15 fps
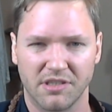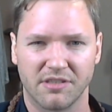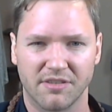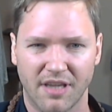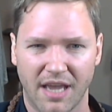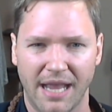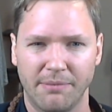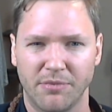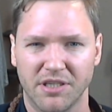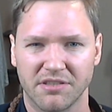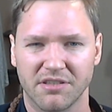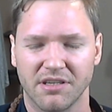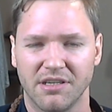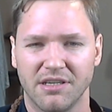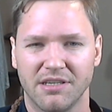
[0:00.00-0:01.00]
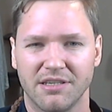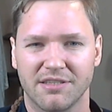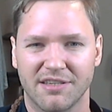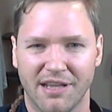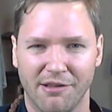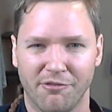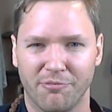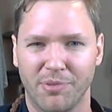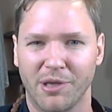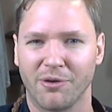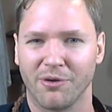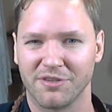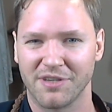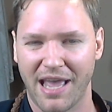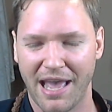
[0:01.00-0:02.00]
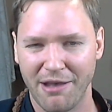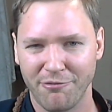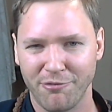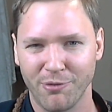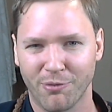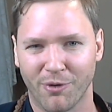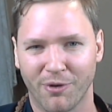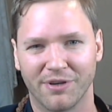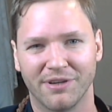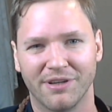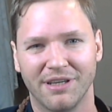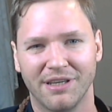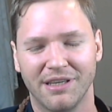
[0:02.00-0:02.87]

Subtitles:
timeless self, because everyone